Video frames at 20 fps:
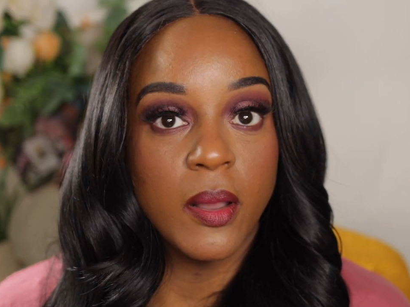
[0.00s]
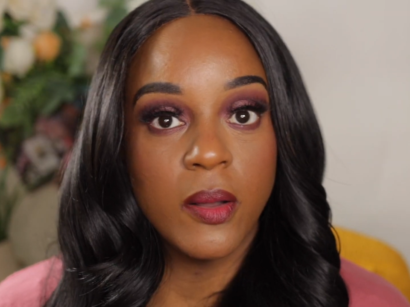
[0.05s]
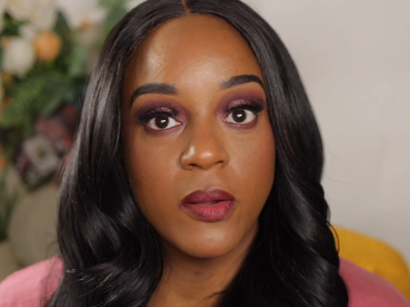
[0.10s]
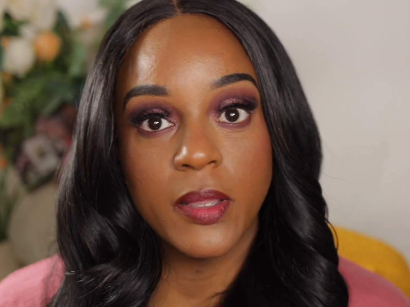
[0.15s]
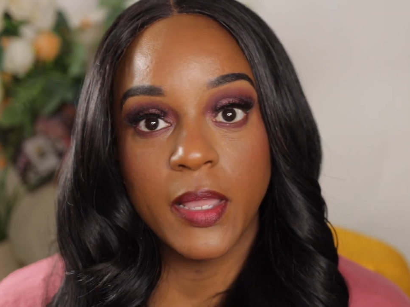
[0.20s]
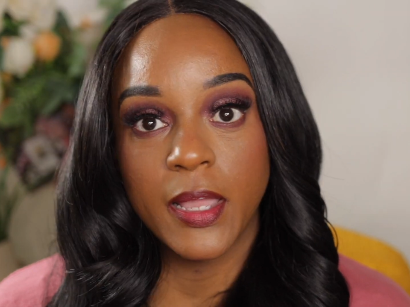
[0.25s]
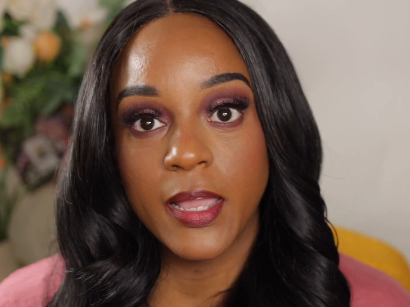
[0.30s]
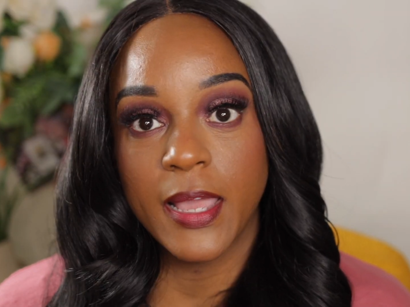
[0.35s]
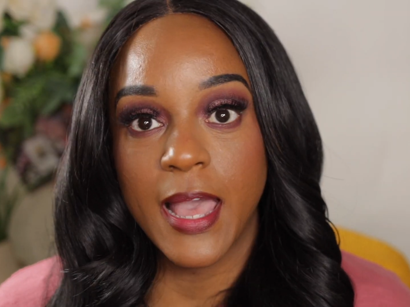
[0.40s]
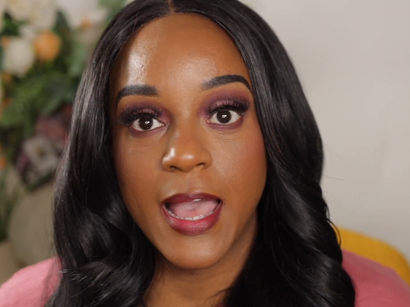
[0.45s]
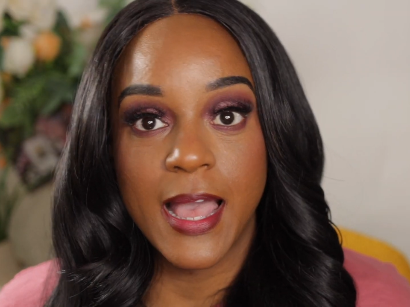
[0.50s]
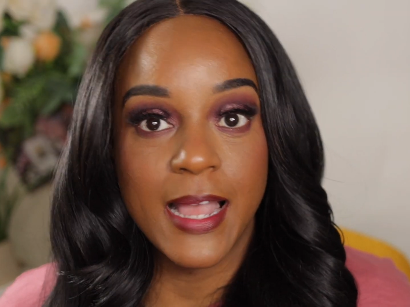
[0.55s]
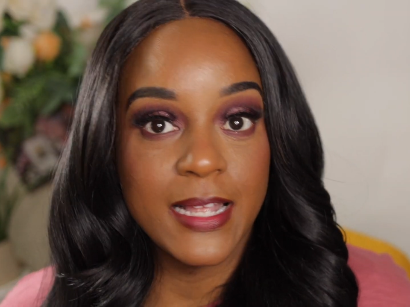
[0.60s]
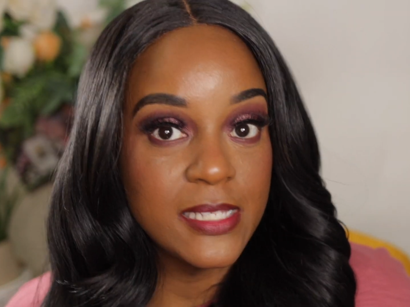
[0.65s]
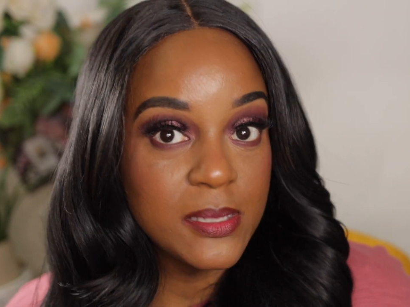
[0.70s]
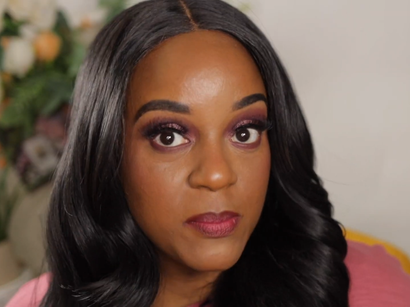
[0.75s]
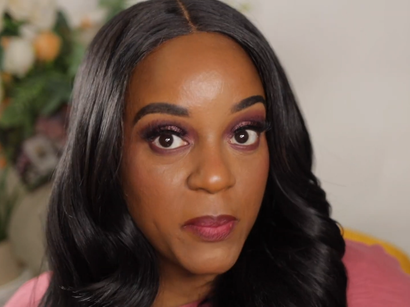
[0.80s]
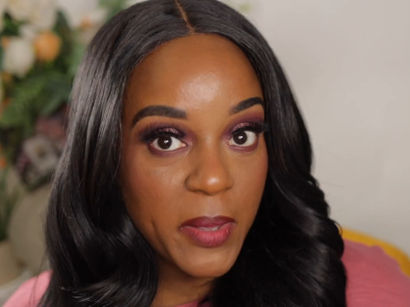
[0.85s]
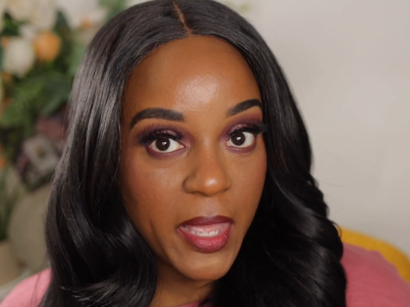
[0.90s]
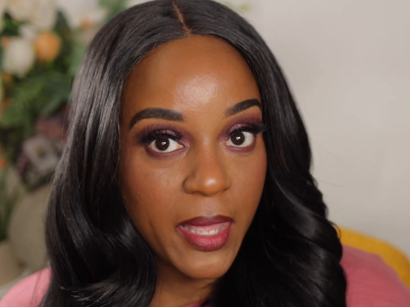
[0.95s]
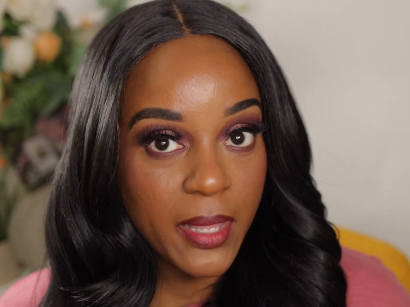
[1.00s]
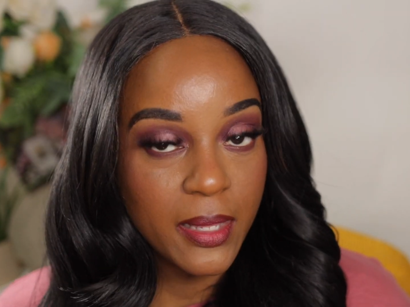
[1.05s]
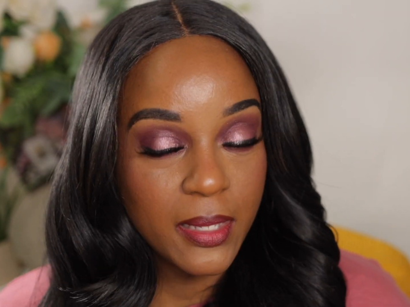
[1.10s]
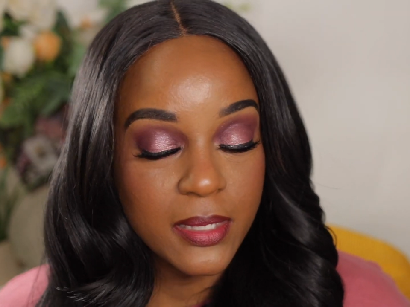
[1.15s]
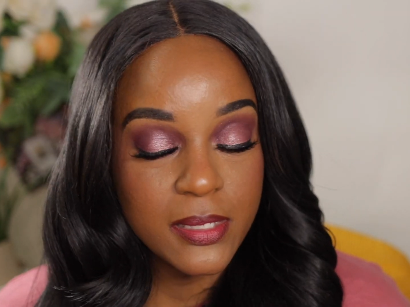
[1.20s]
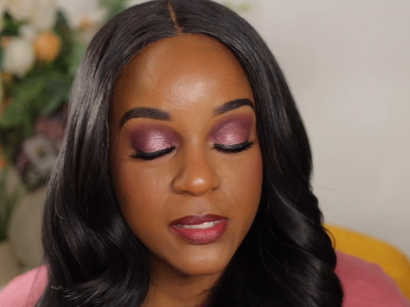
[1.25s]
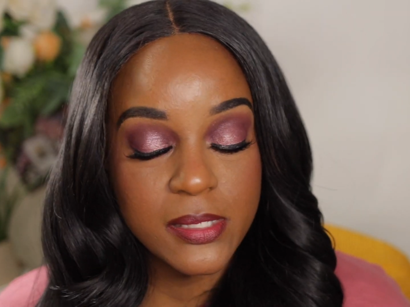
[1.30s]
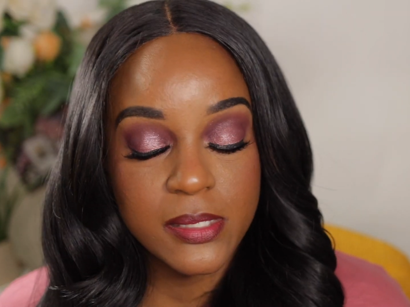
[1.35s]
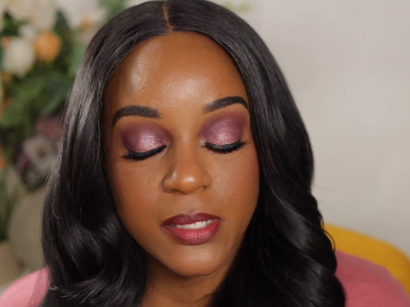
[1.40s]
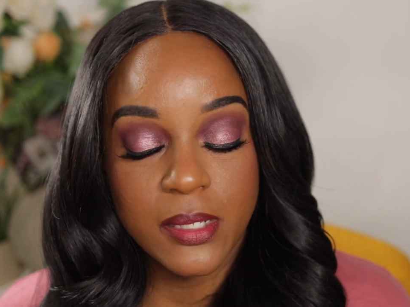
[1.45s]
Okay, guys, back
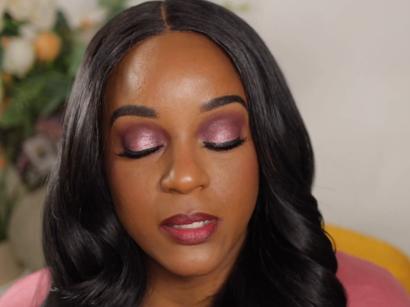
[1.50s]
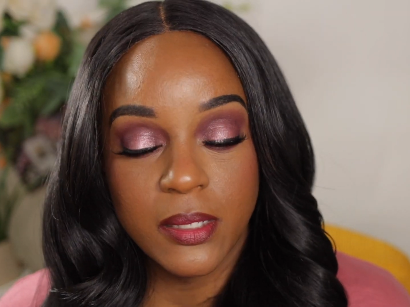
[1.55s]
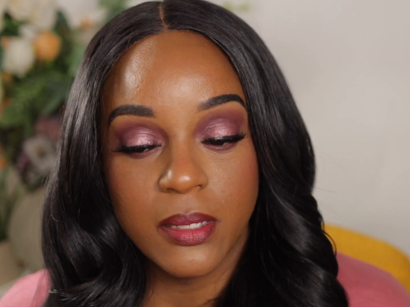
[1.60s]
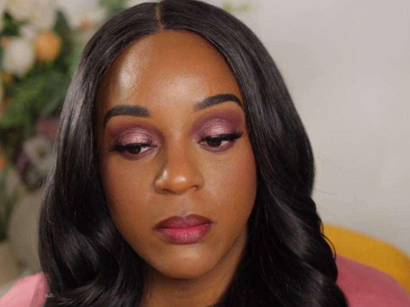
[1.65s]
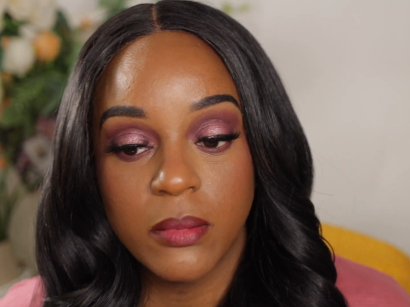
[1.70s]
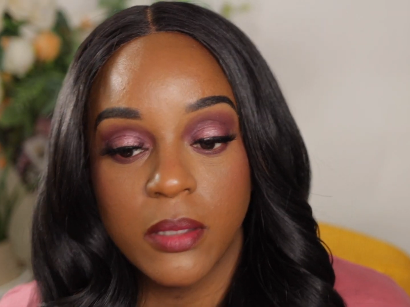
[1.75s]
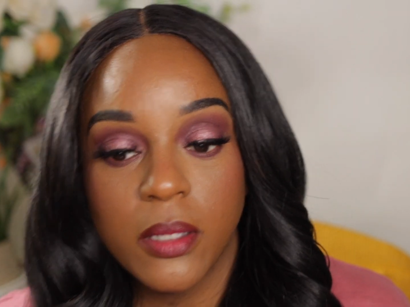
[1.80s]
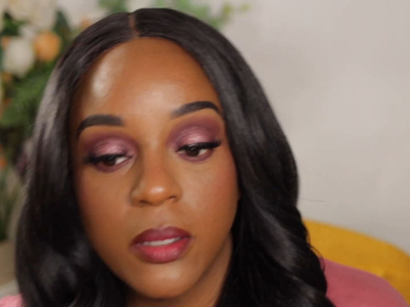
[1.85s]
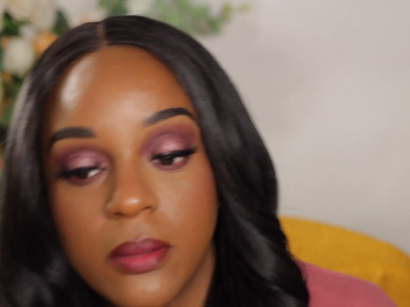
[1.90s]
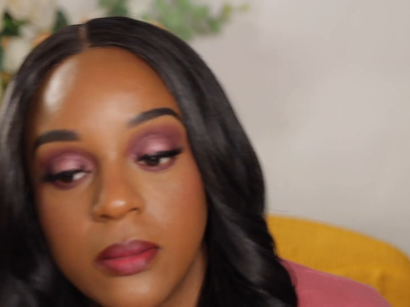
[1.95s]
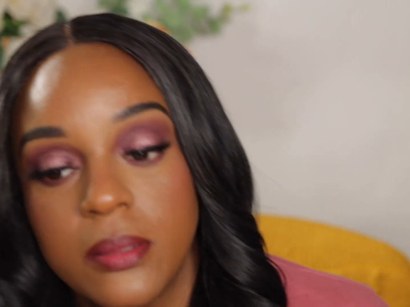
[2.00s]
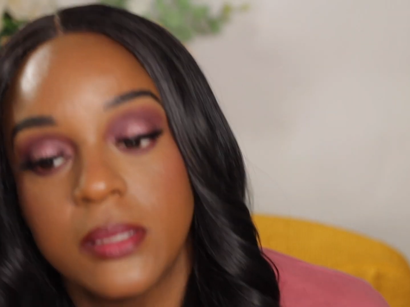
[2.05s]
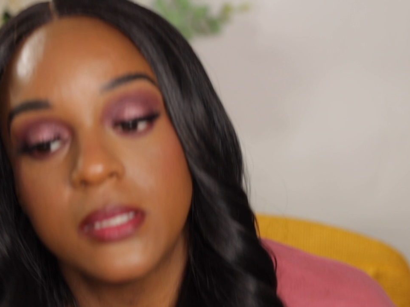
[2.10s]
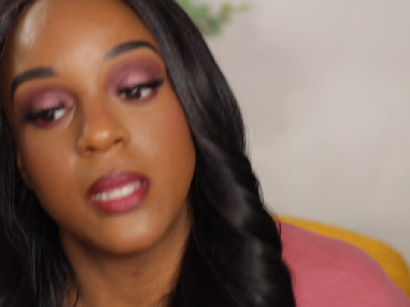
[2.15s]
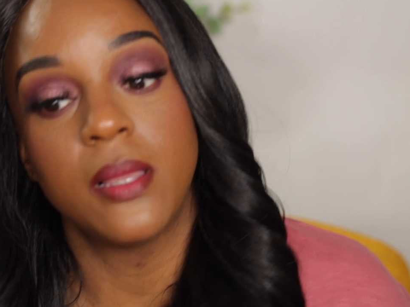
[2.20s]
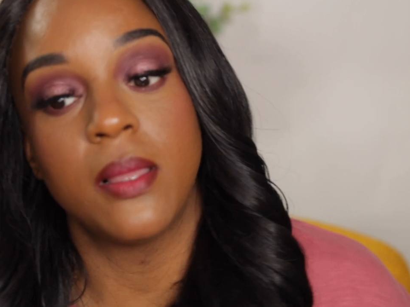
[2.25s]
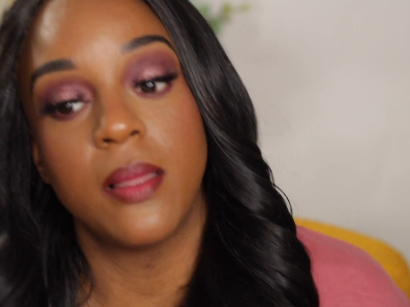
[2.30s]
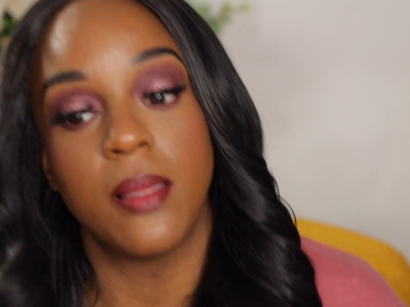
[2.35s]
and still up close.